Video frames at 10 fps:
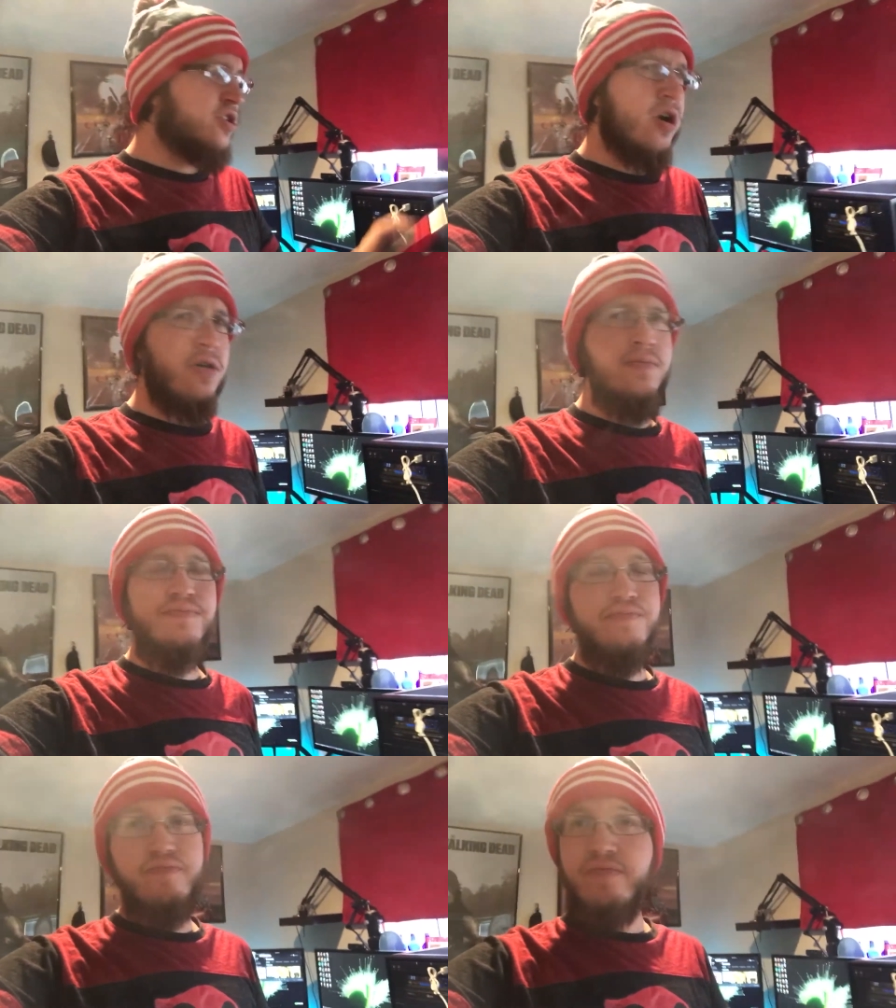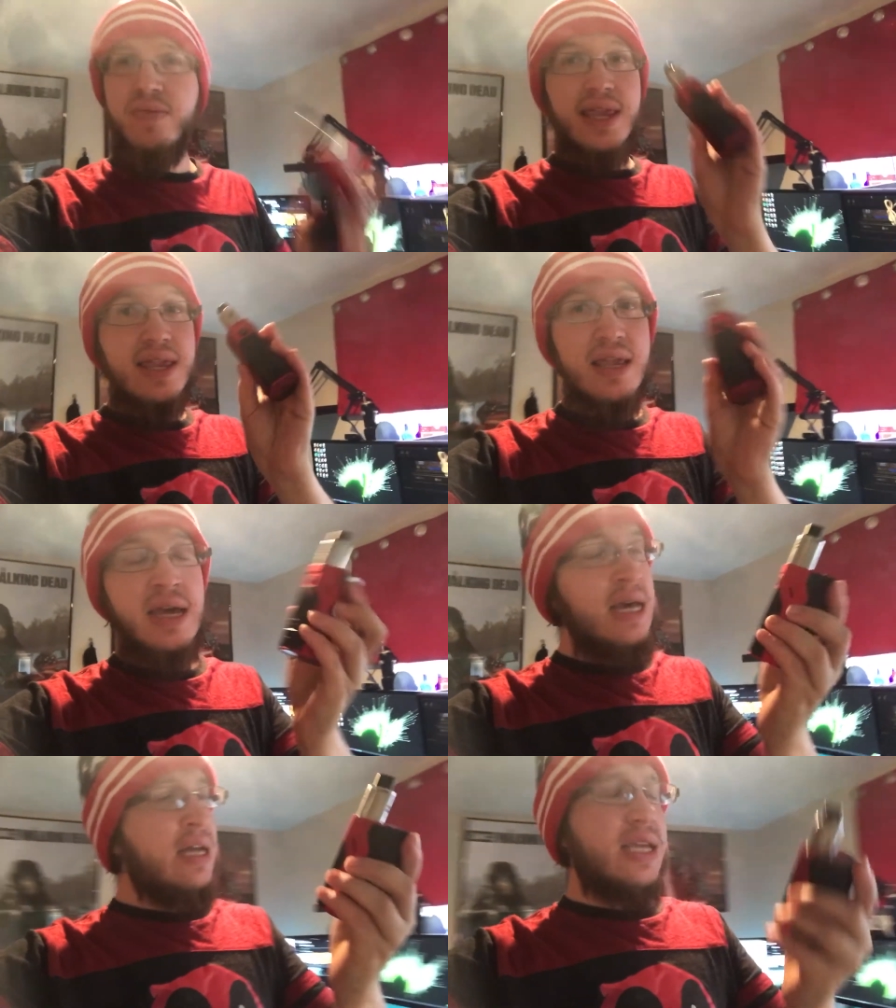so,
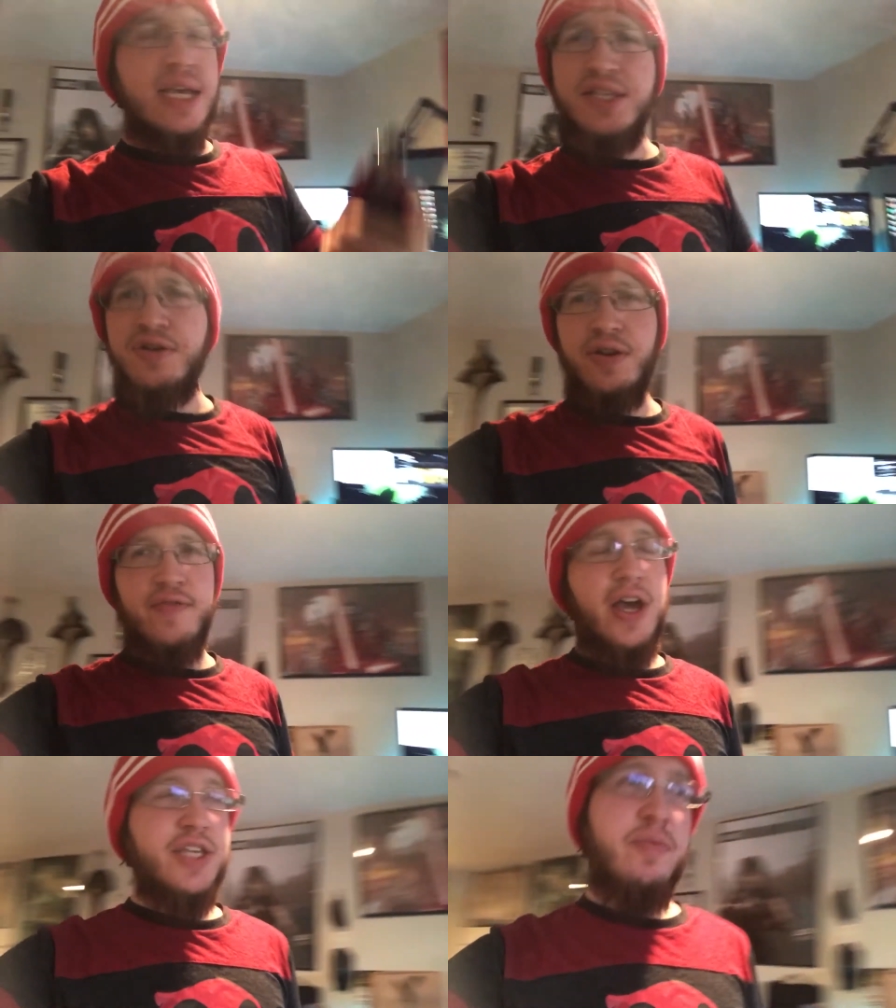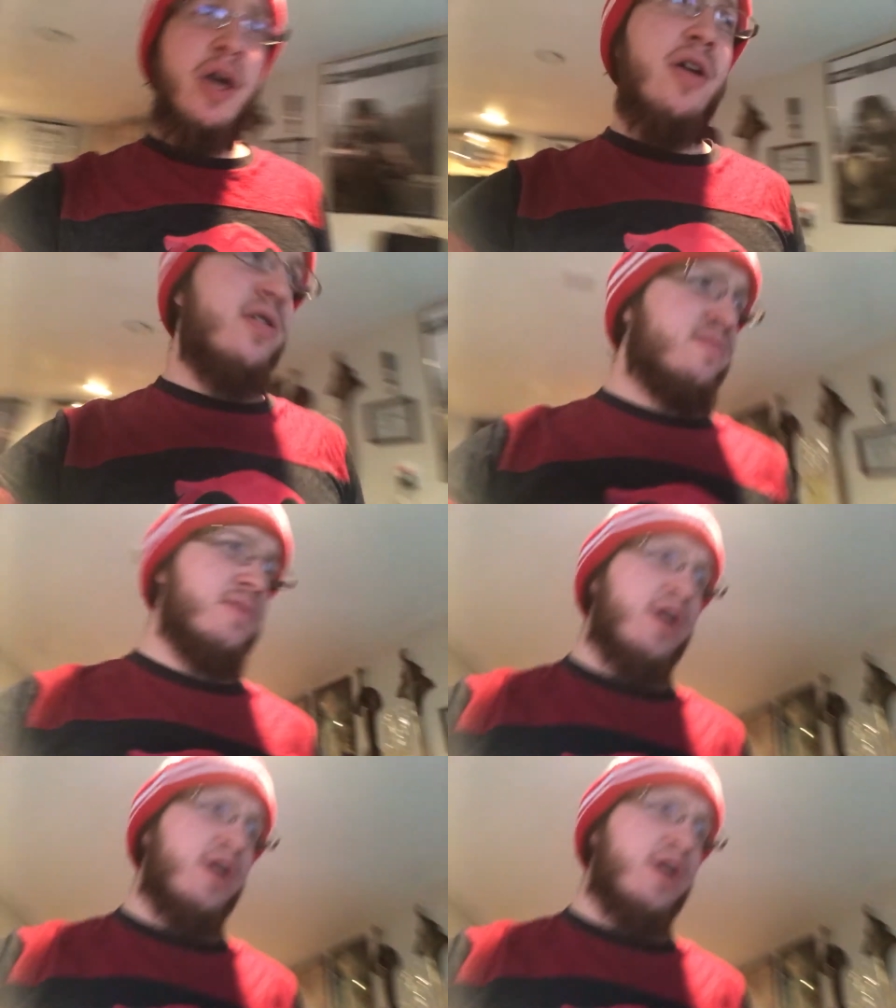nice little device, man. On